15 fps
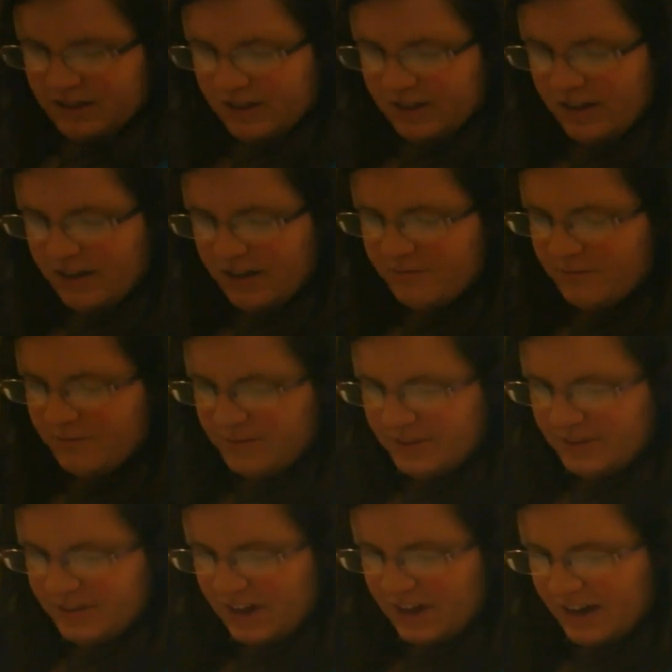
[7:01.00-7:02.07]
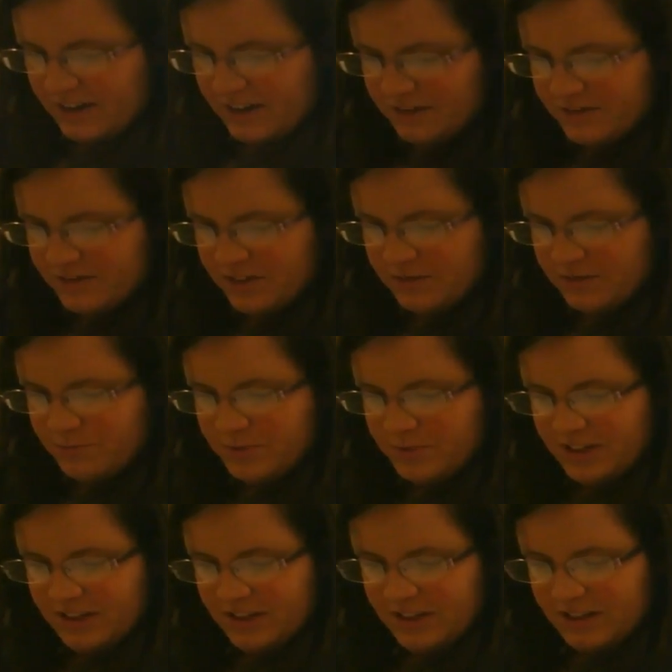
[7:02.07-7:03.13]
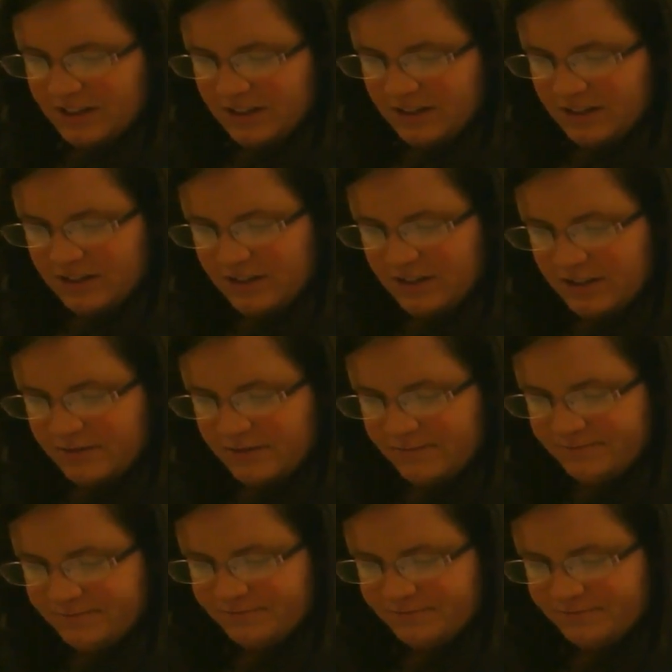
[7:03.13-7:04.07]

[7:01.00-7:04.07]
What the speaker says: comes out to be